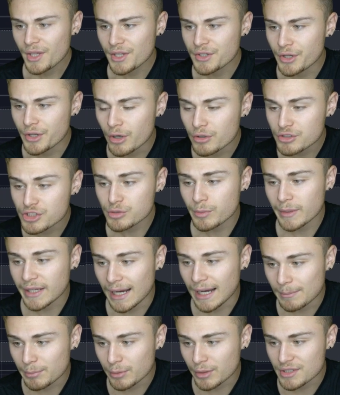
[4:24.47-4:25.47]
No swing
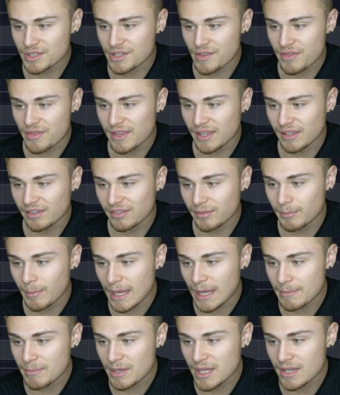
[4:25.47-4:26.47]
upwards. This
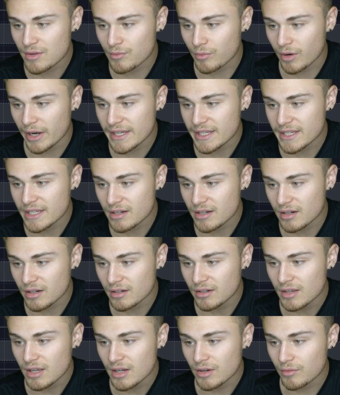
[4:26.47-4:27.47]
may be right
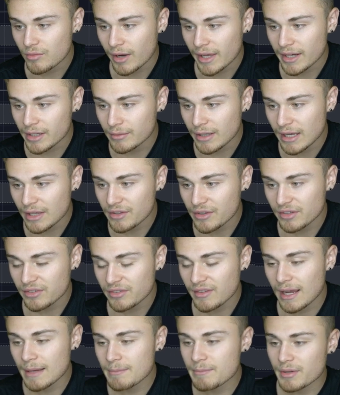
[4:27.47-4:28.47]
here, right around this
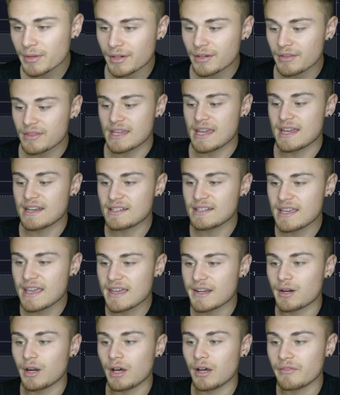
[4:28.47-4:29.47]
time period, the
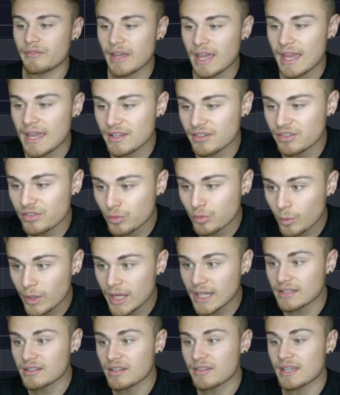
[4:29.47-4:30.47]
indicator of a
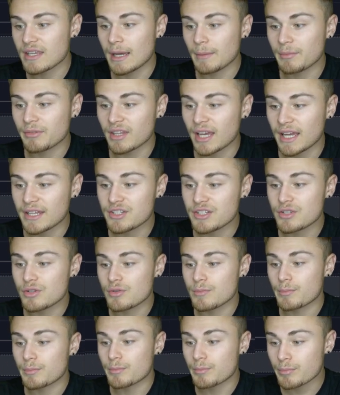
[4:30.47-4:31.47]
swing to the upside
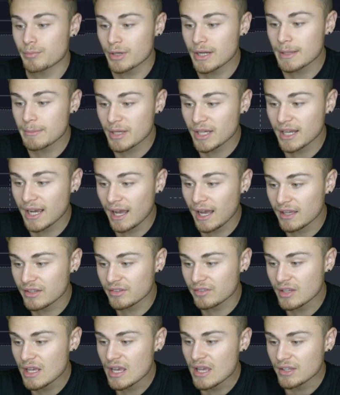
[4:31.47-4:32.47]
to pretty big
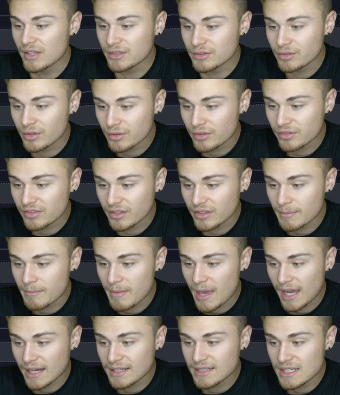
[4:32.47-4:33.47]
highs. You'll notice on the
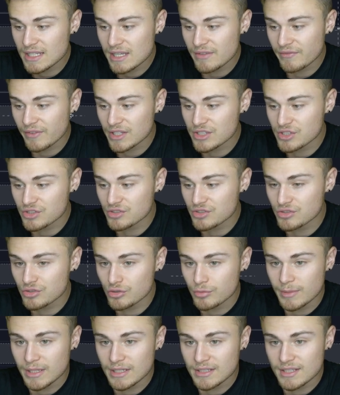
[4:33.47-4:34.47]
MACD, if I just
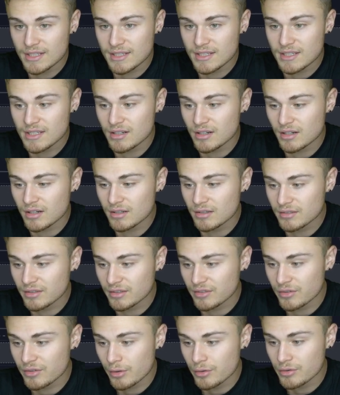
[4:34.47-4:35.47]
zoom into here
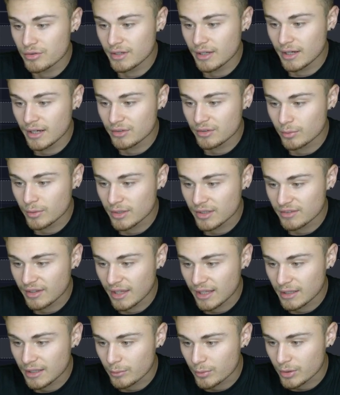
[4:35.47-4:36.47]
to show you guys what
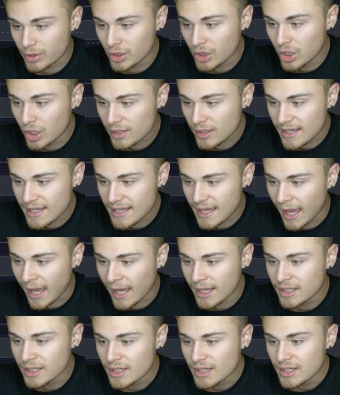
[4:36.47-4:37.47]
exactly we're looking
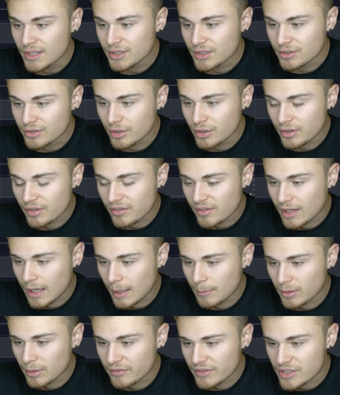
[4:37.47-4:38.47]
at, you'll notice a
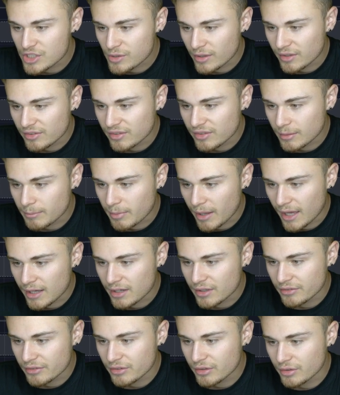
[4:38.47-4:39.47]
couple of interesting
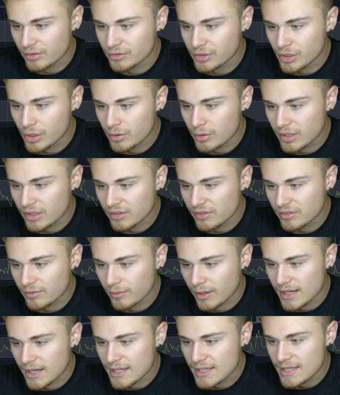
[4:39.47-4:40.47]
patterns. You'll notice
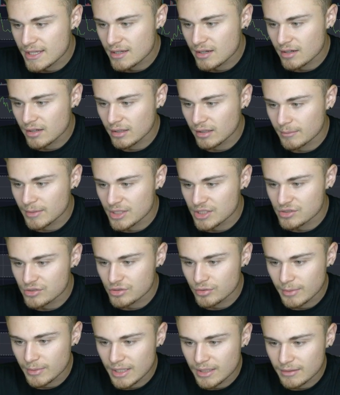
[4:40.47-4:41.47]
right here, let me
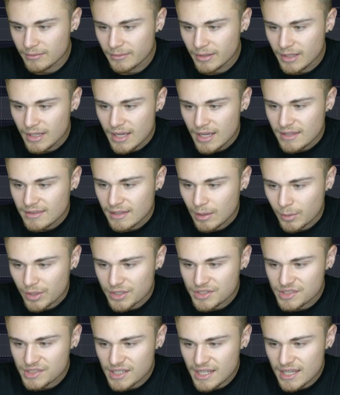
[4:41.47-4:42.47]
zoom in, that
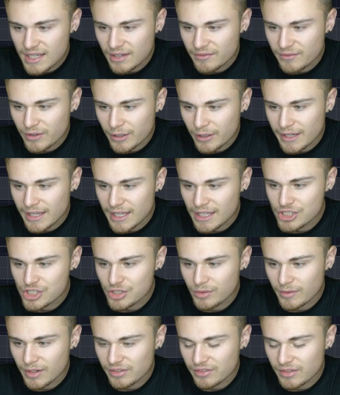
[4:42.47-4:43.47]
we're seeing a very
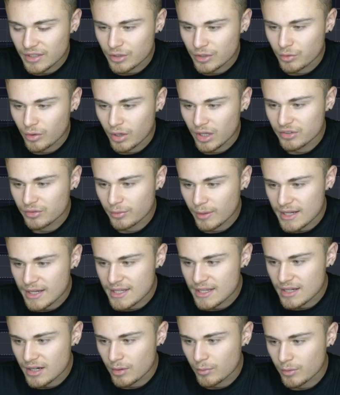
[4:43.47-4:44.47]
interesting cross right
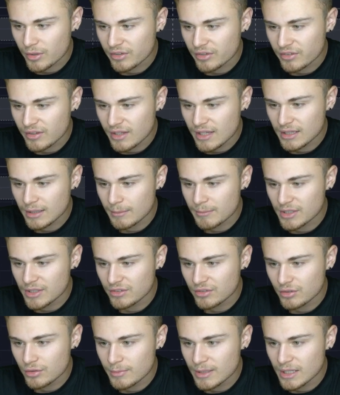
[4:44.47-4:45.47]
here. We're seeing, let me
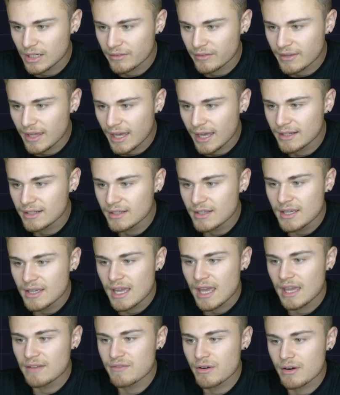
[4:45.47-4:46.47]
zoom in on that,
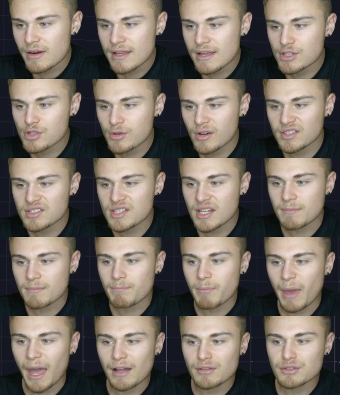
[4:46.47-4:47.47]
a very interesting
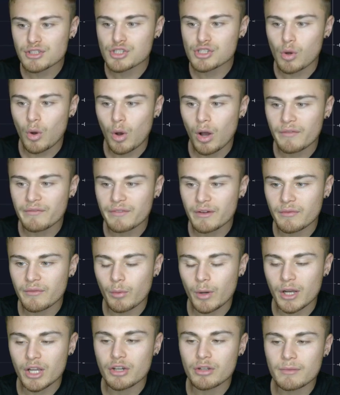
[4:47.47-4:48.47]
bounce off of
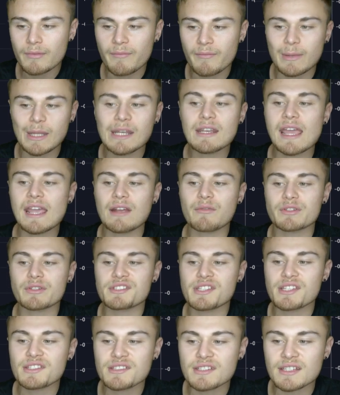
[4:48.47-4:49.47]
what could have been a
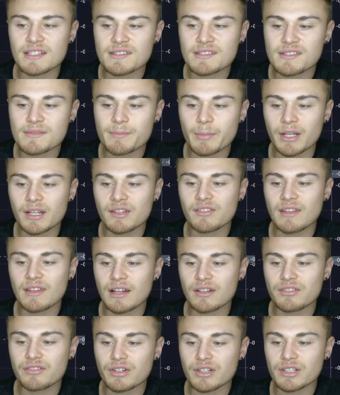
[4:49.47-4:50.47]
resistance, but is
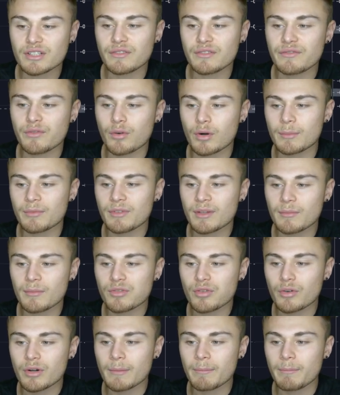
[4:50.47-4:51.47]
now starting to form some
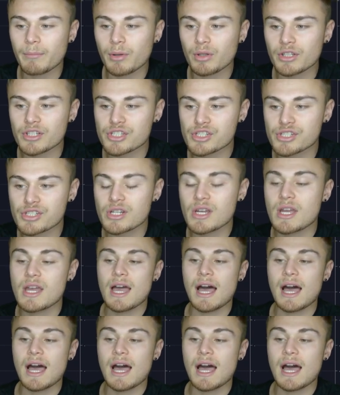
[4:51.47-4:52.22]
sort of bullish